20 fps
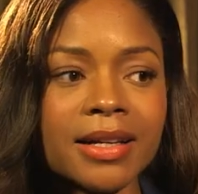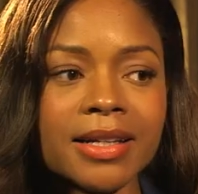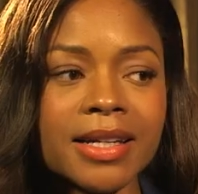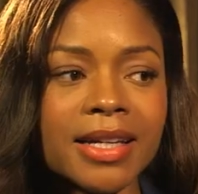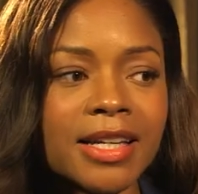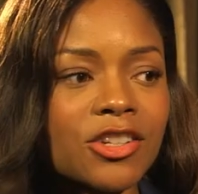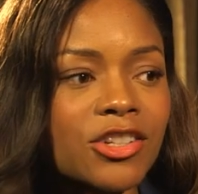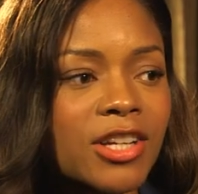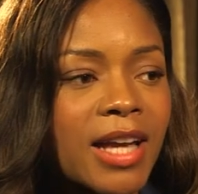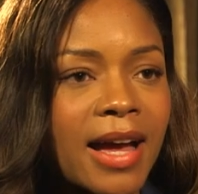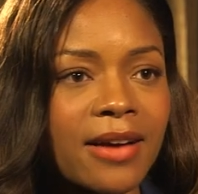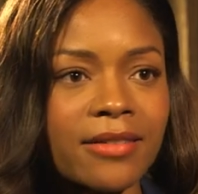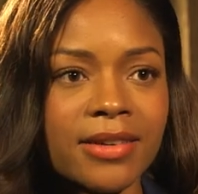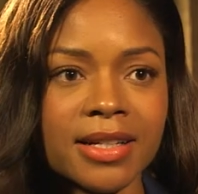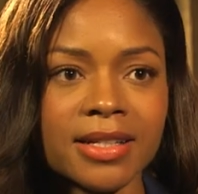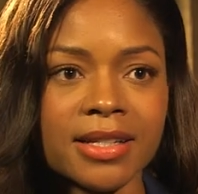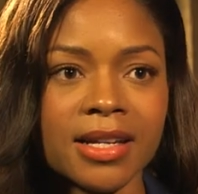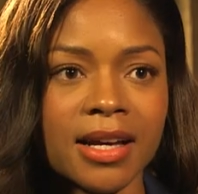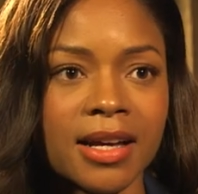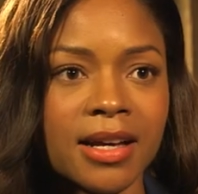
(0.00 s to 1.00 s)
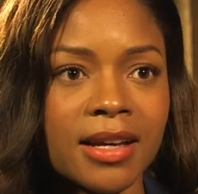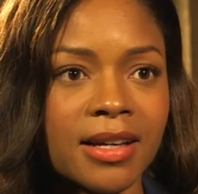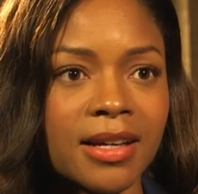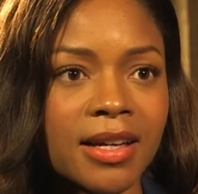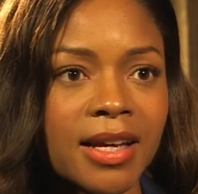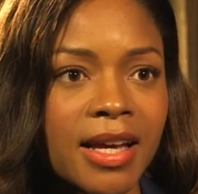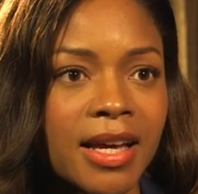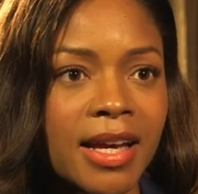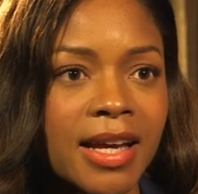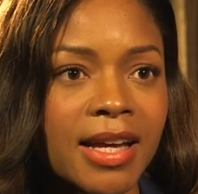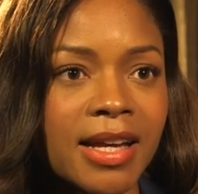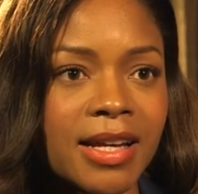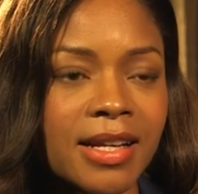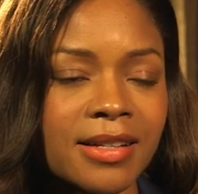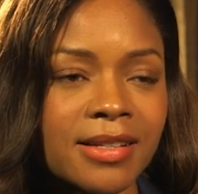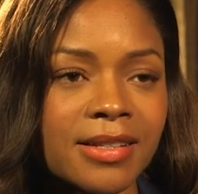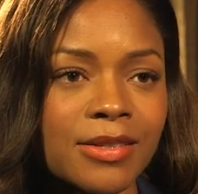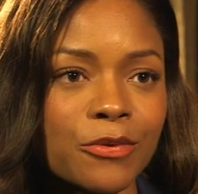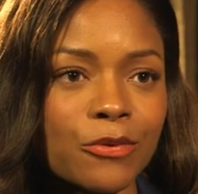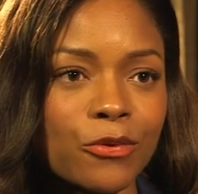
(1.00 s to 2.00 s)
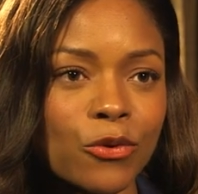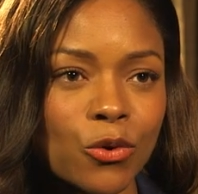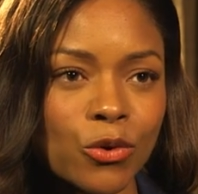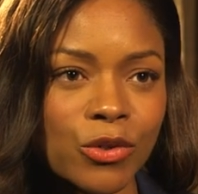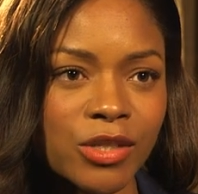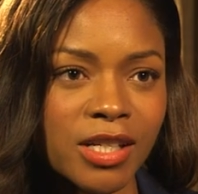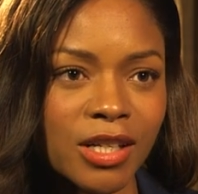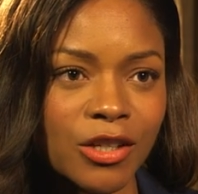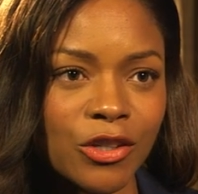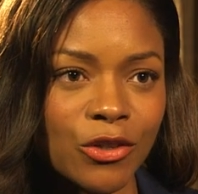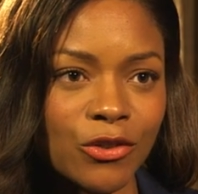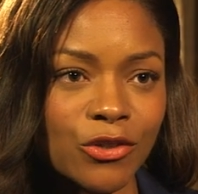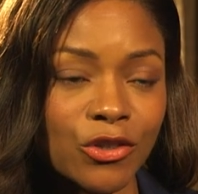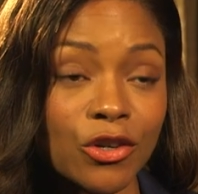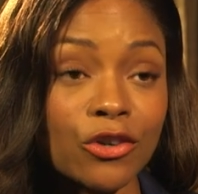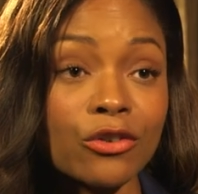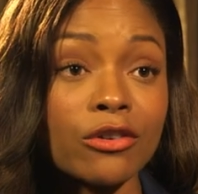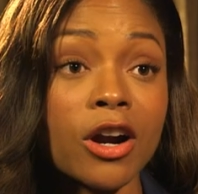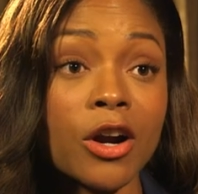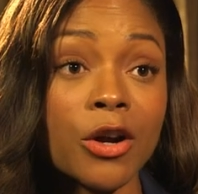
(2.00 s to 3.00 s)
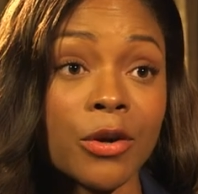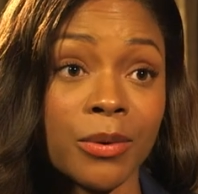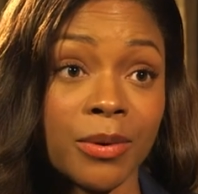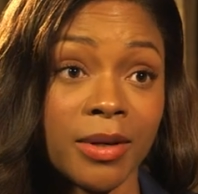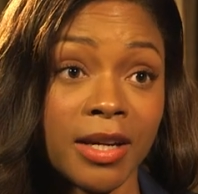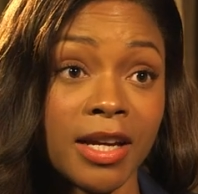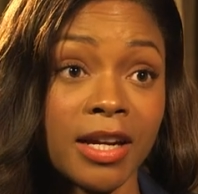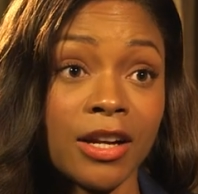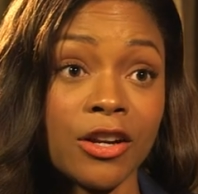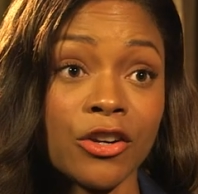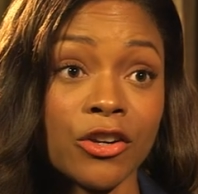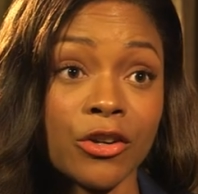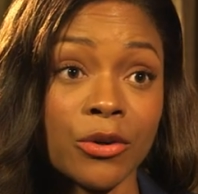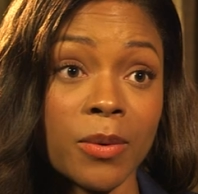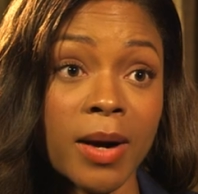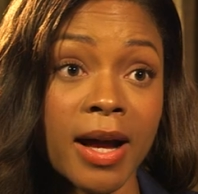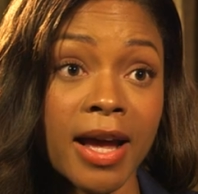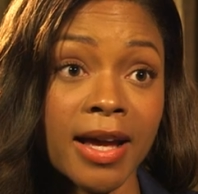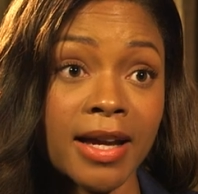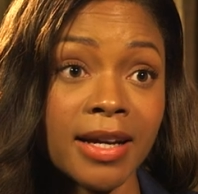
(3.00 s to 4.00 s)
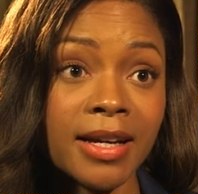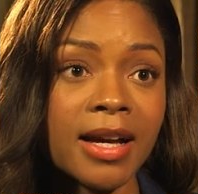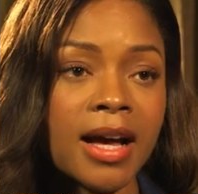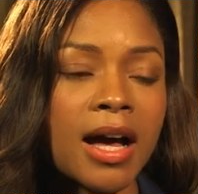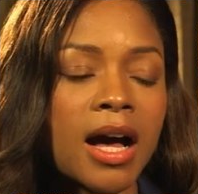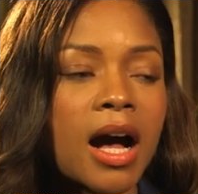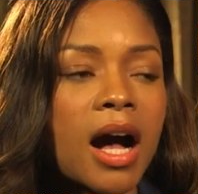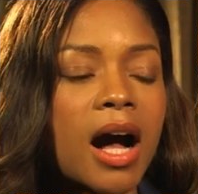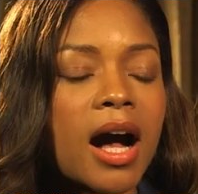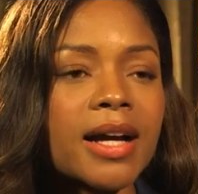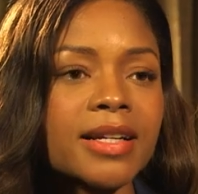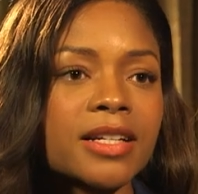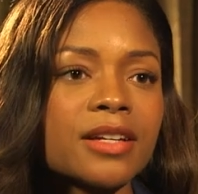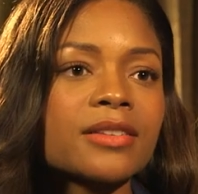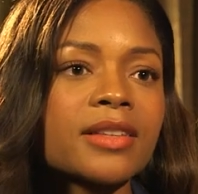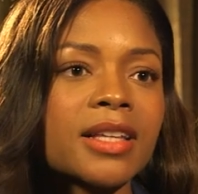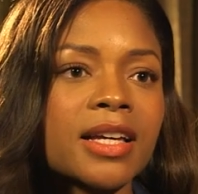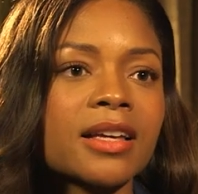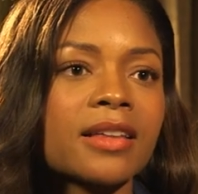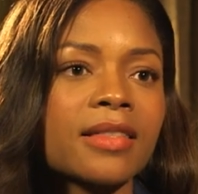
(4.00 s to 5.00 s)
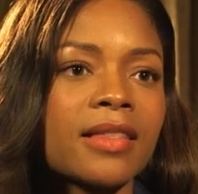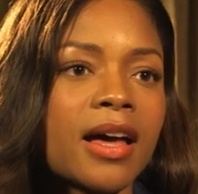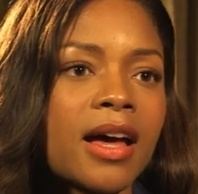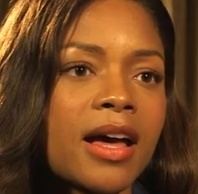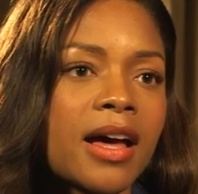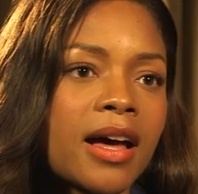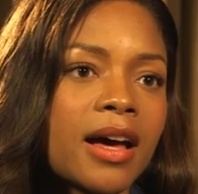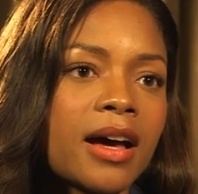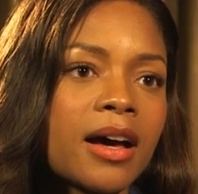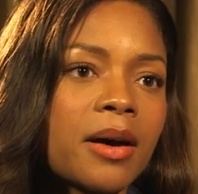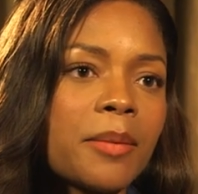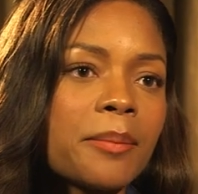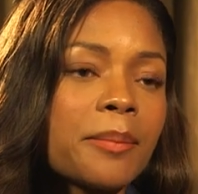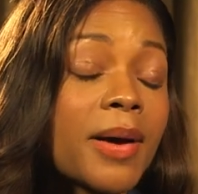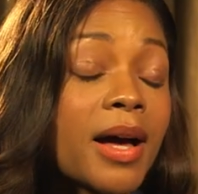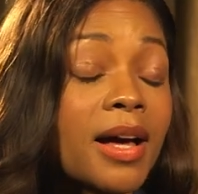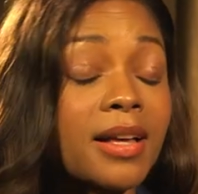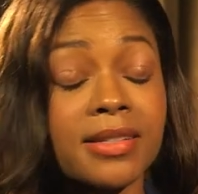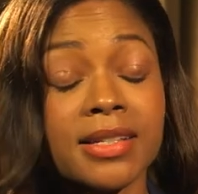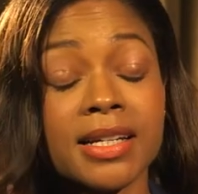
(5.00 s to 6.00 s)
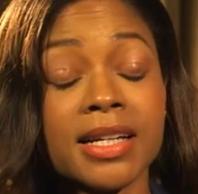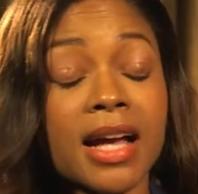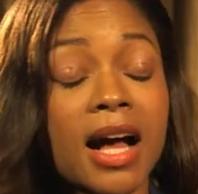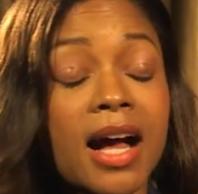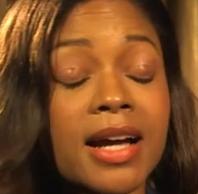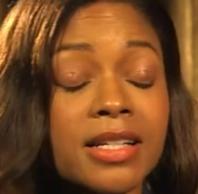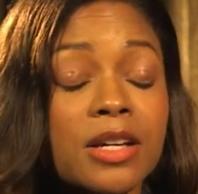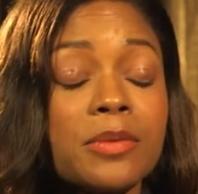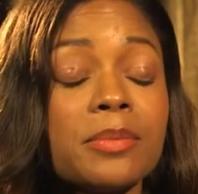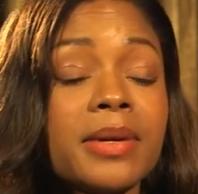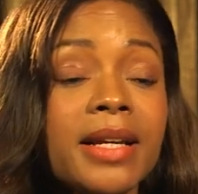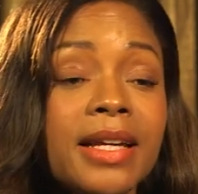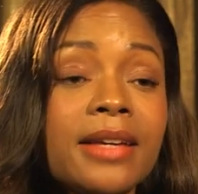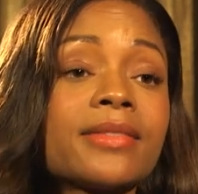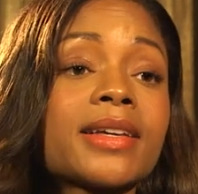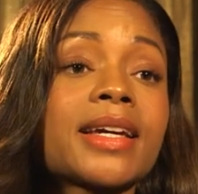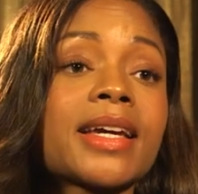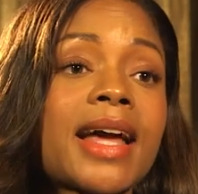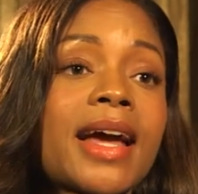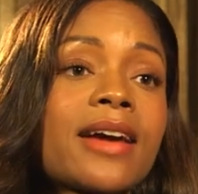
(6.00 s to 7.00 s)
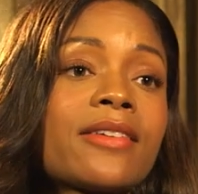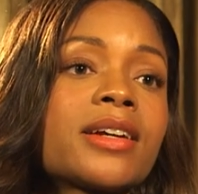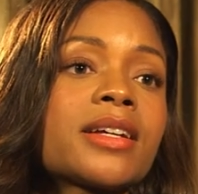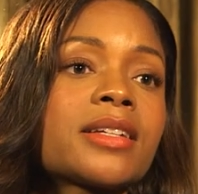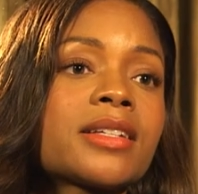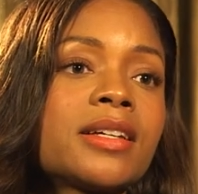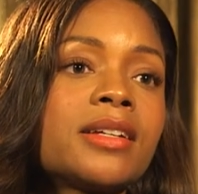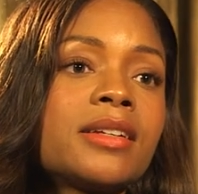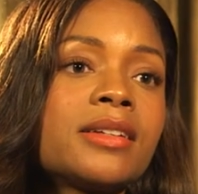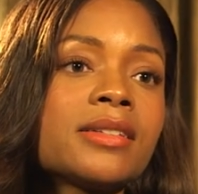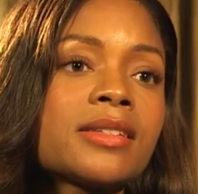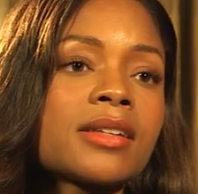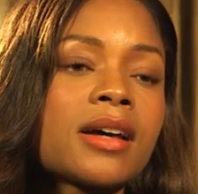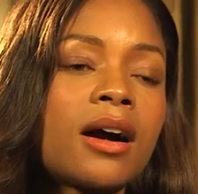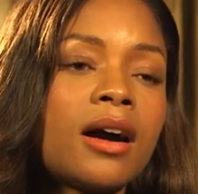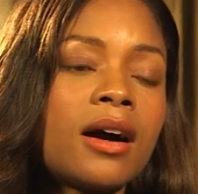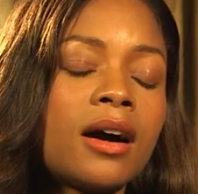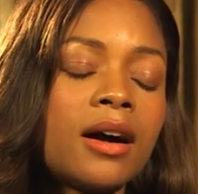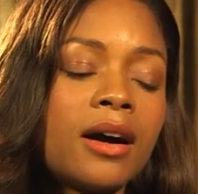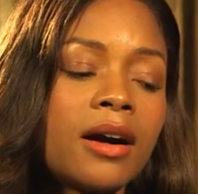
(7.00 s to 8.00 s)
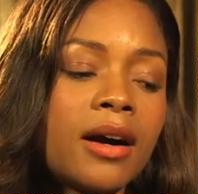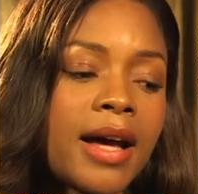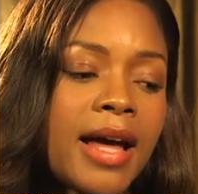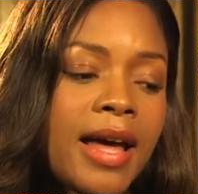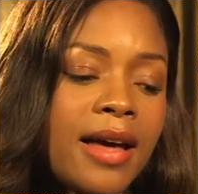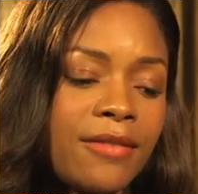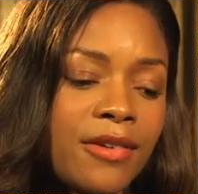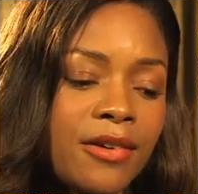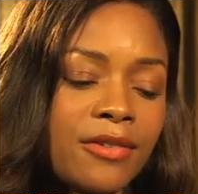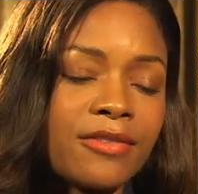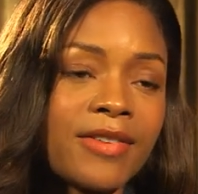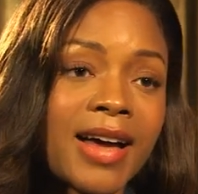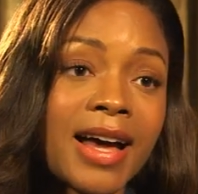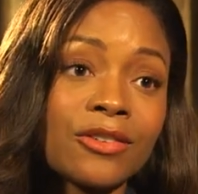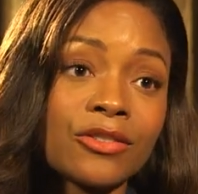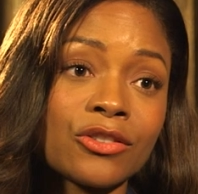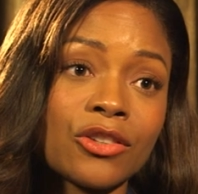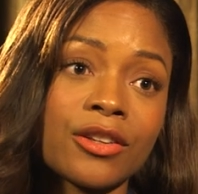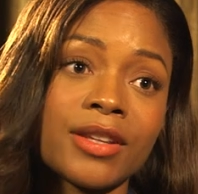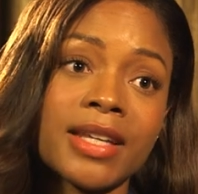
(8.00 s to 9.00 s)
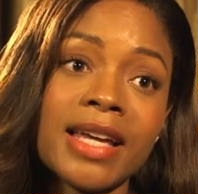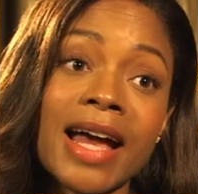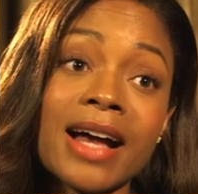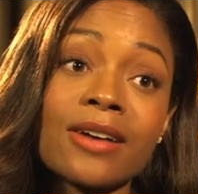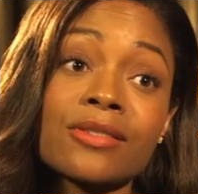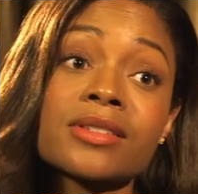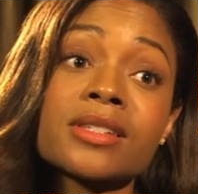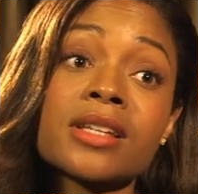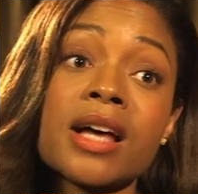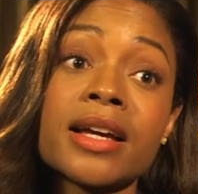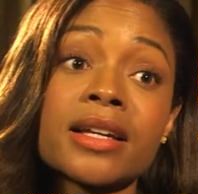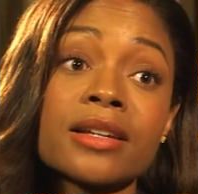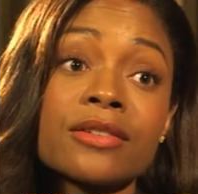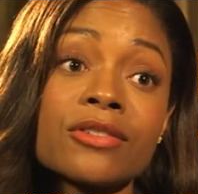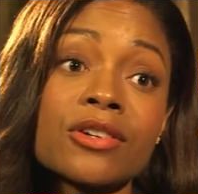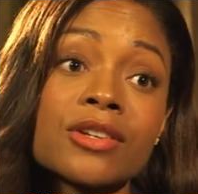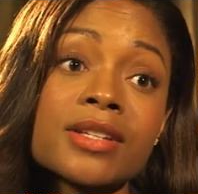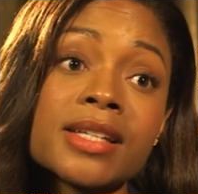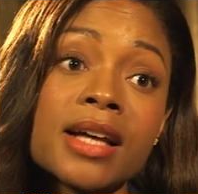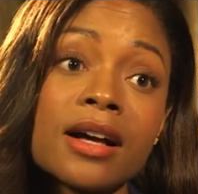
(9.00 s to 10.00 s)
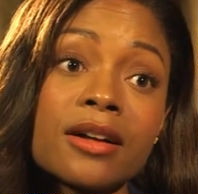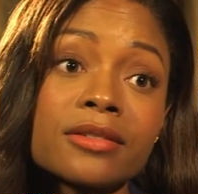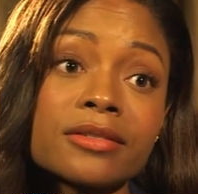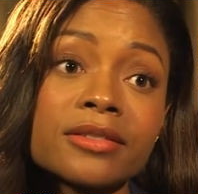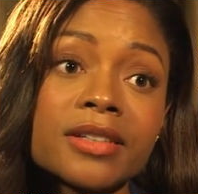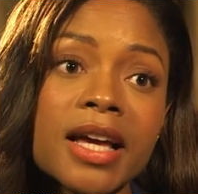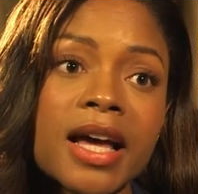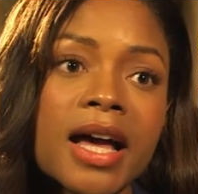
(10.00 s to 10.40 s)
each character is forcing you to grow in a new way. I don't think that, personally, I don't believe that characters are ever found on the outside of yourself.